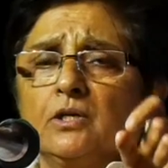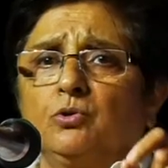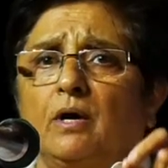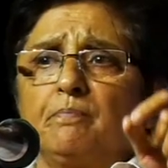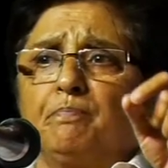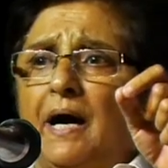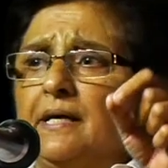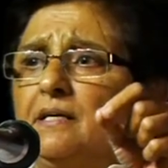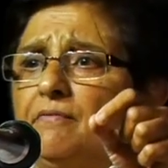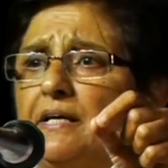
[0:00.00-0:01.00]
You are
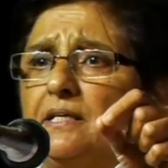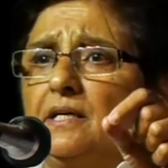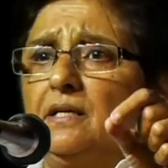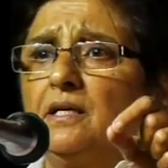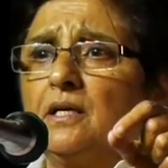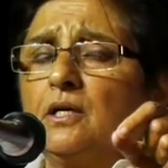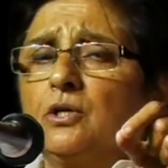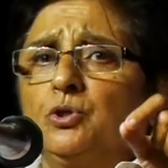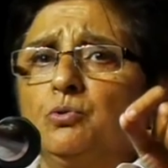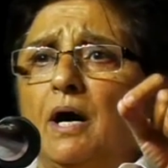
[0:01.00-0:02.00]
buying a vehicle,
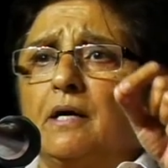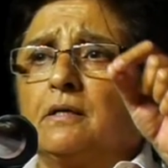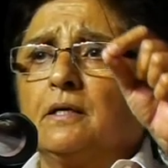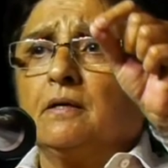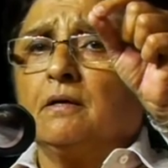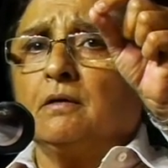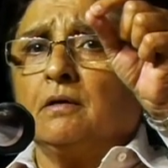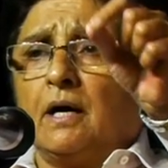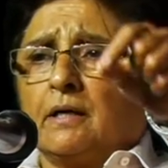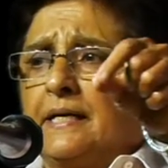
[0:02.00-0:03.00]
you are
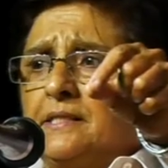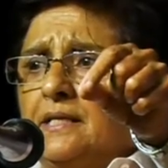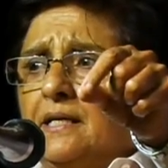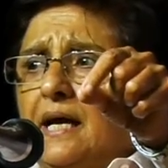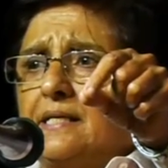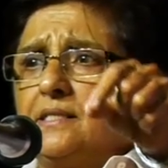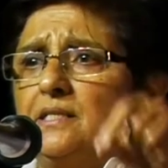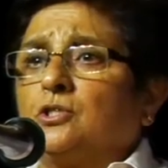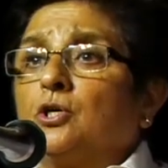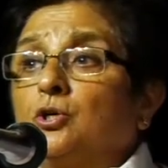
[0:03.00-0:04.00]
getting a
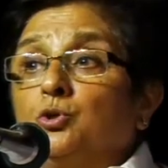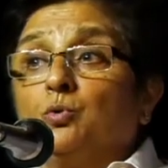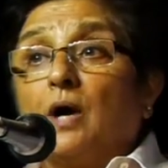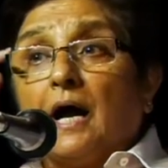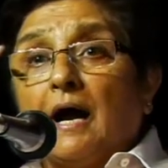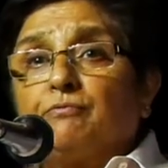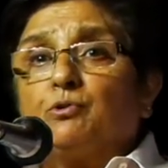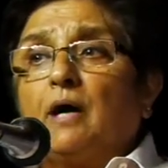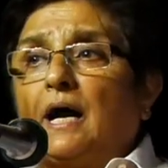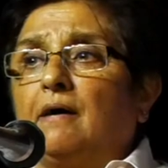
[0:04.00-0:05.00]
license, you have
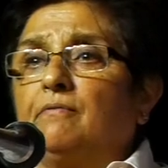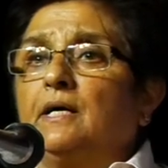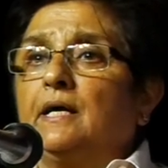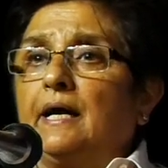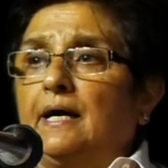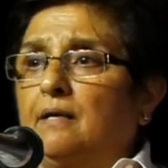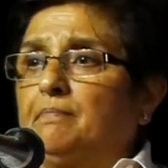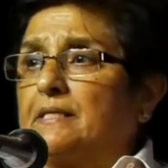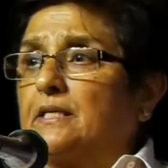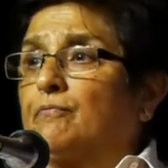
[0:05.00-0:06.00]
to have helmet.